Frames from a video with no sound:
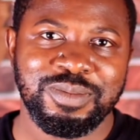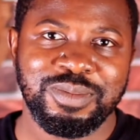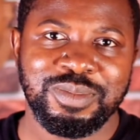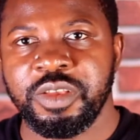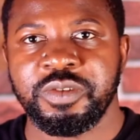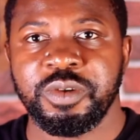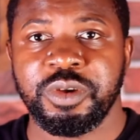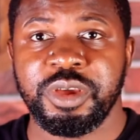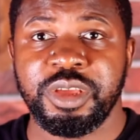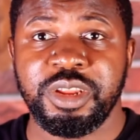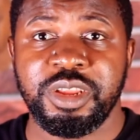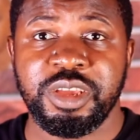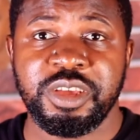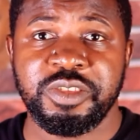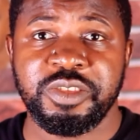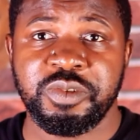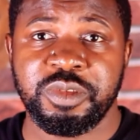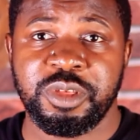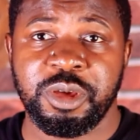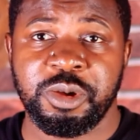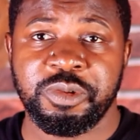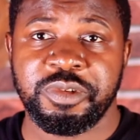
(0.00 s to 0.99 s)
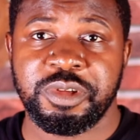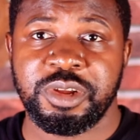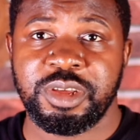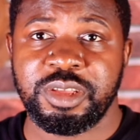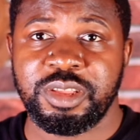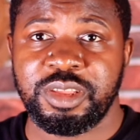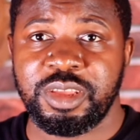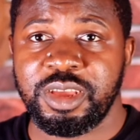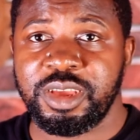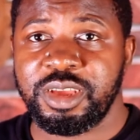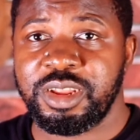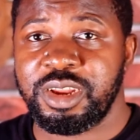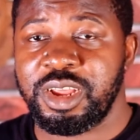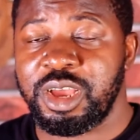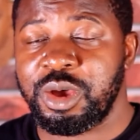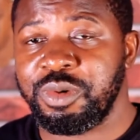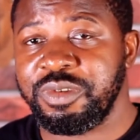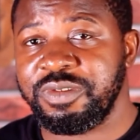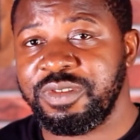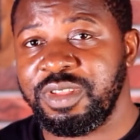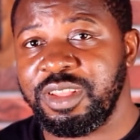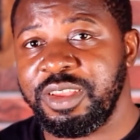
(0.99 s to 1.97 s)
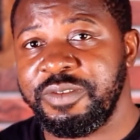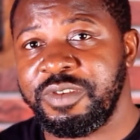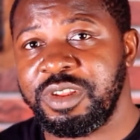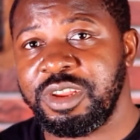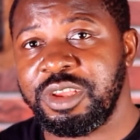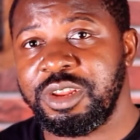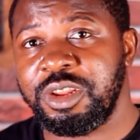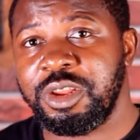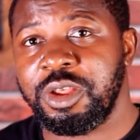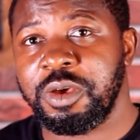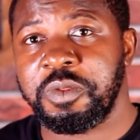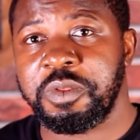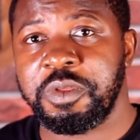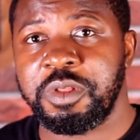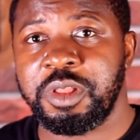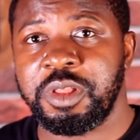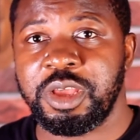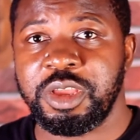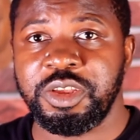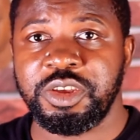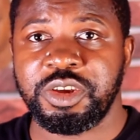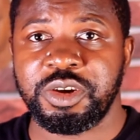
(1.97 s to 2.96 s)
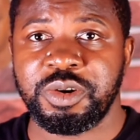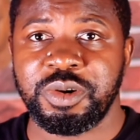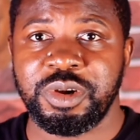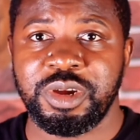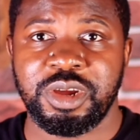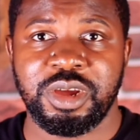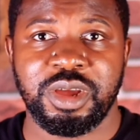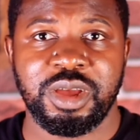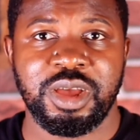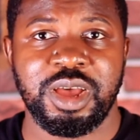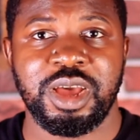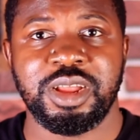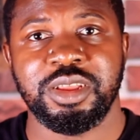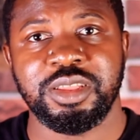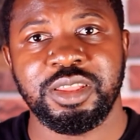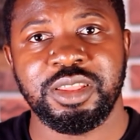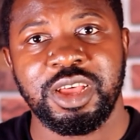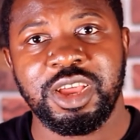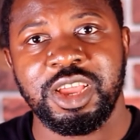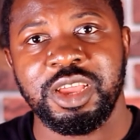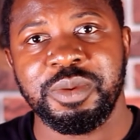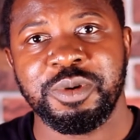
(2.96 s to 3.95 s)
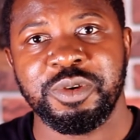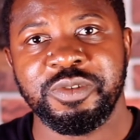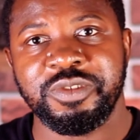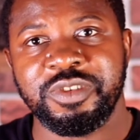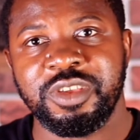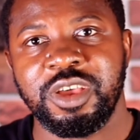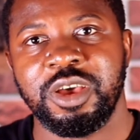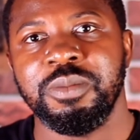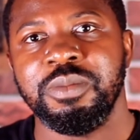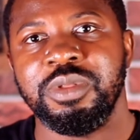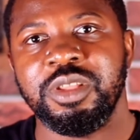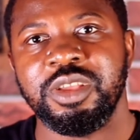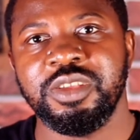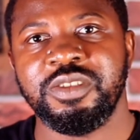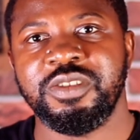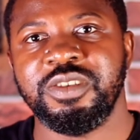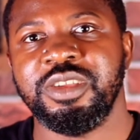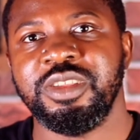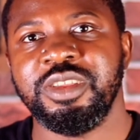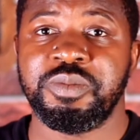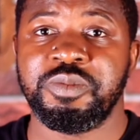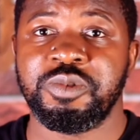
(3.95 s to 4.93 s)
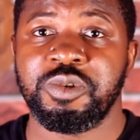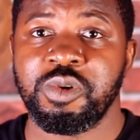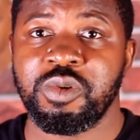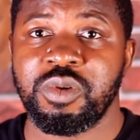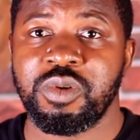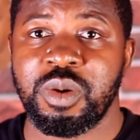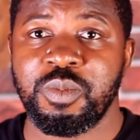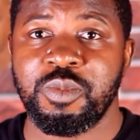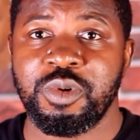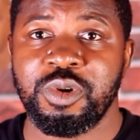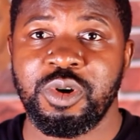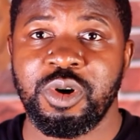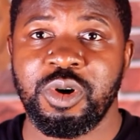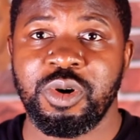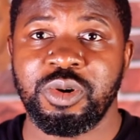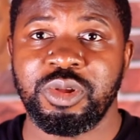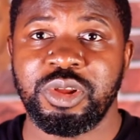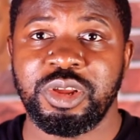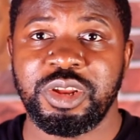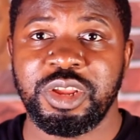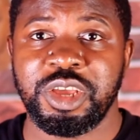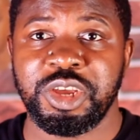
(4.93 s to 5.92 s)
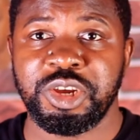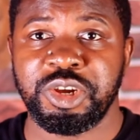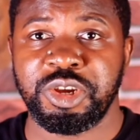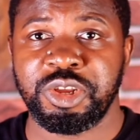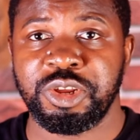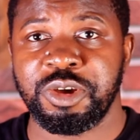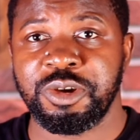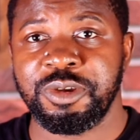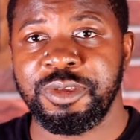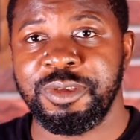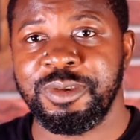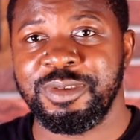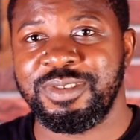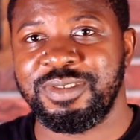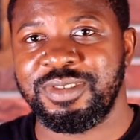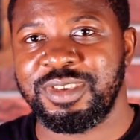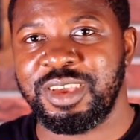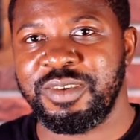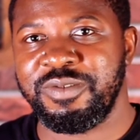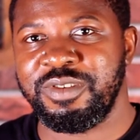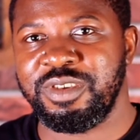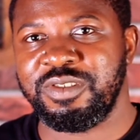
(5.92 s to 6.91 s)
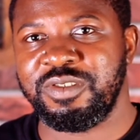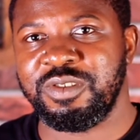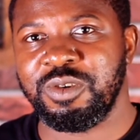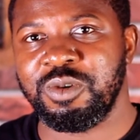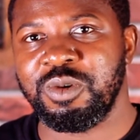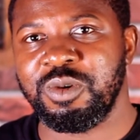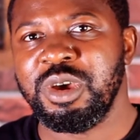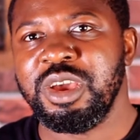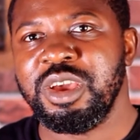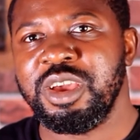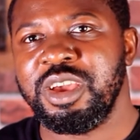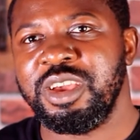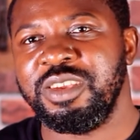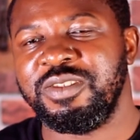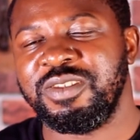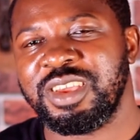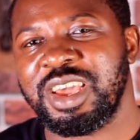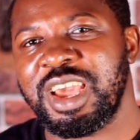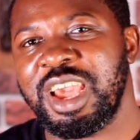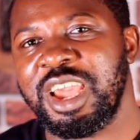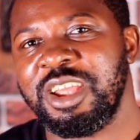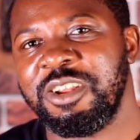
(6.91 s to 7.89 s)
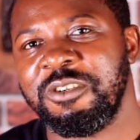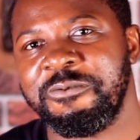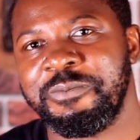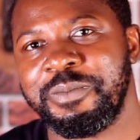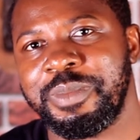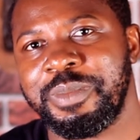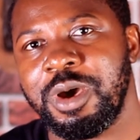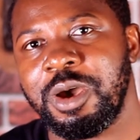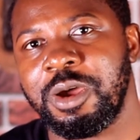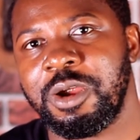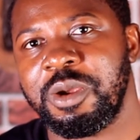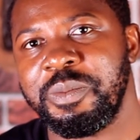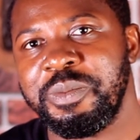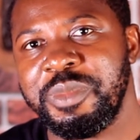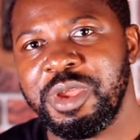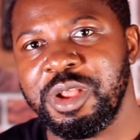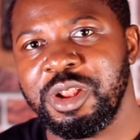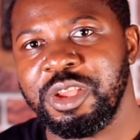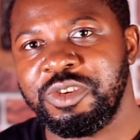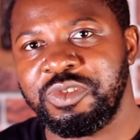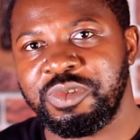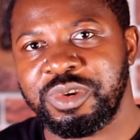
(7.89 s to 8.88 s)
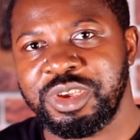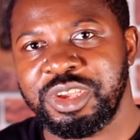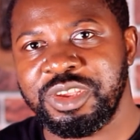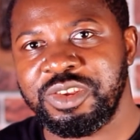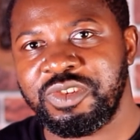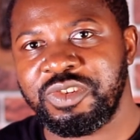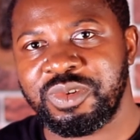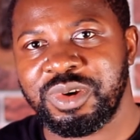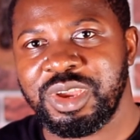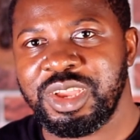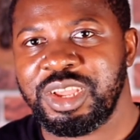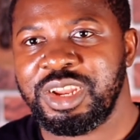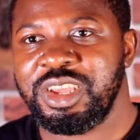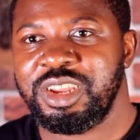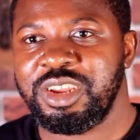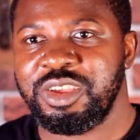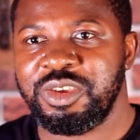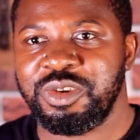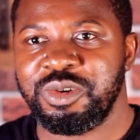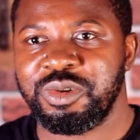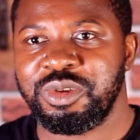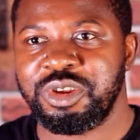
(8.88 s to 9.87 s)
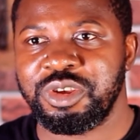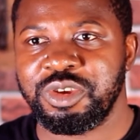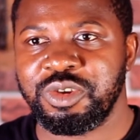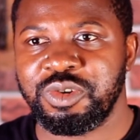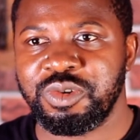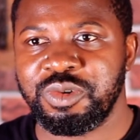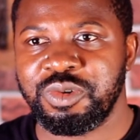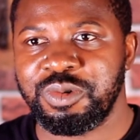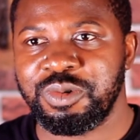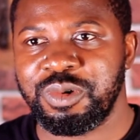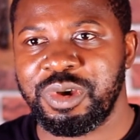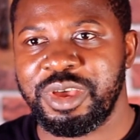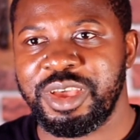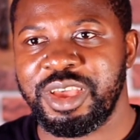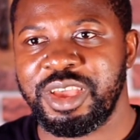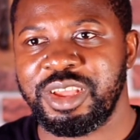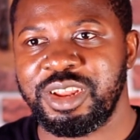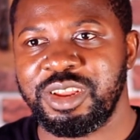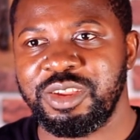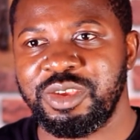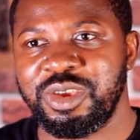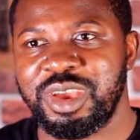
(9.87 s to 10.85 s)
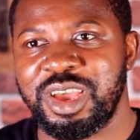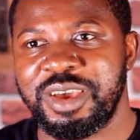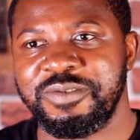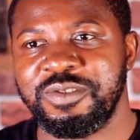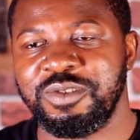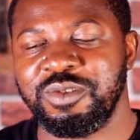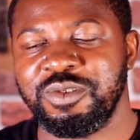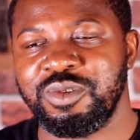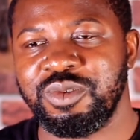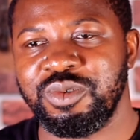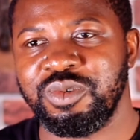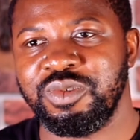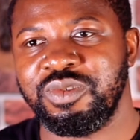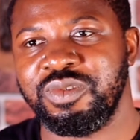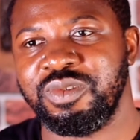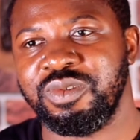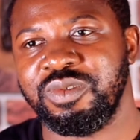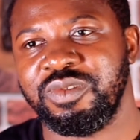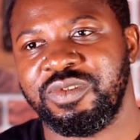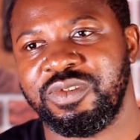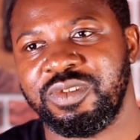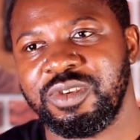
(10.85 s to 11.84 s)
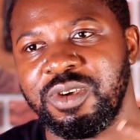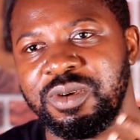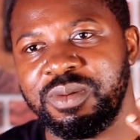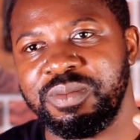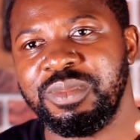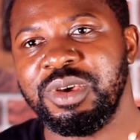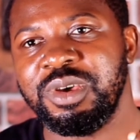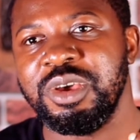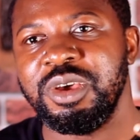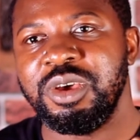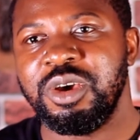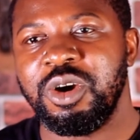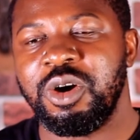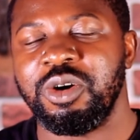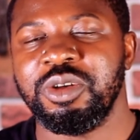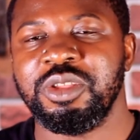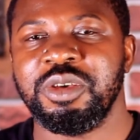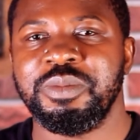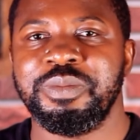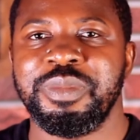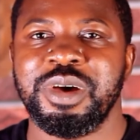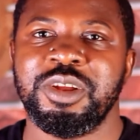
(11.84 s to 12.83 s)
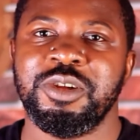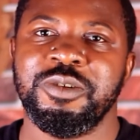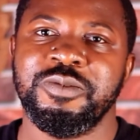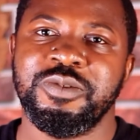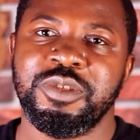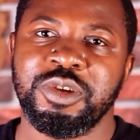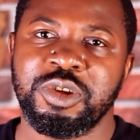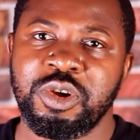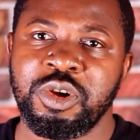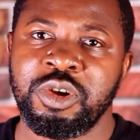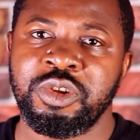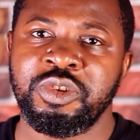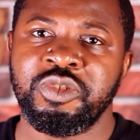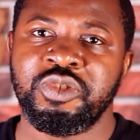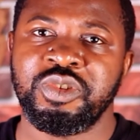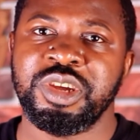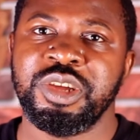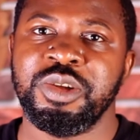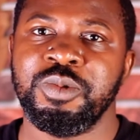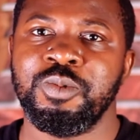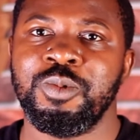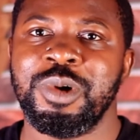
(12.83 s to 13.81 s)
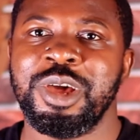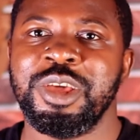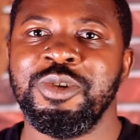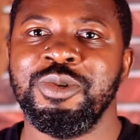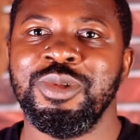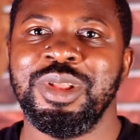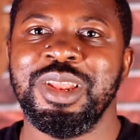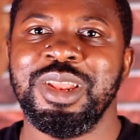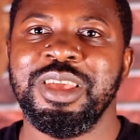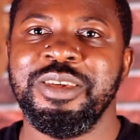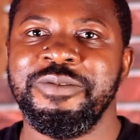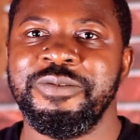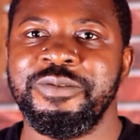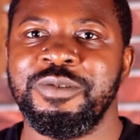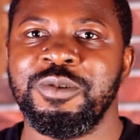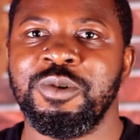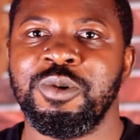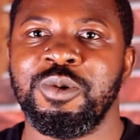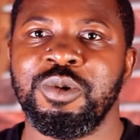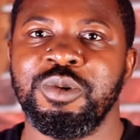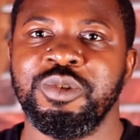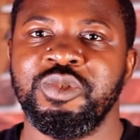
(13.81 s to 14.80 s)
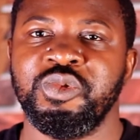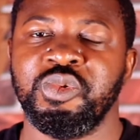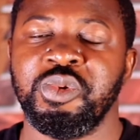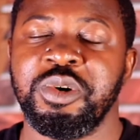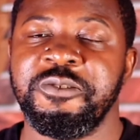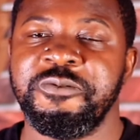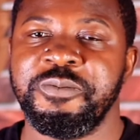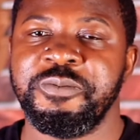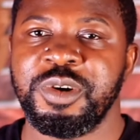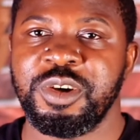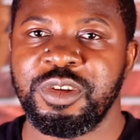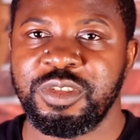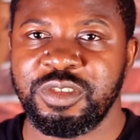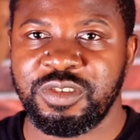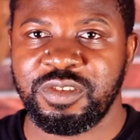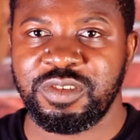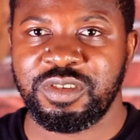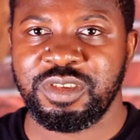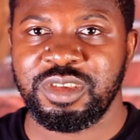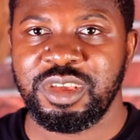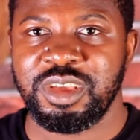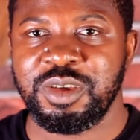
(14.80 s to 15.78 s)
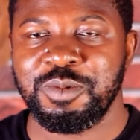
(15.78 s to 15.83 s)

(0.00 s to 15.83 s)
So in the year 2010, I was living in northern Nigeria. At the time, I was completing a program we call the National Youth Service. So it's kind of paramilitary training you undergo, and you have to go to some other part of the country where you live for 12 months.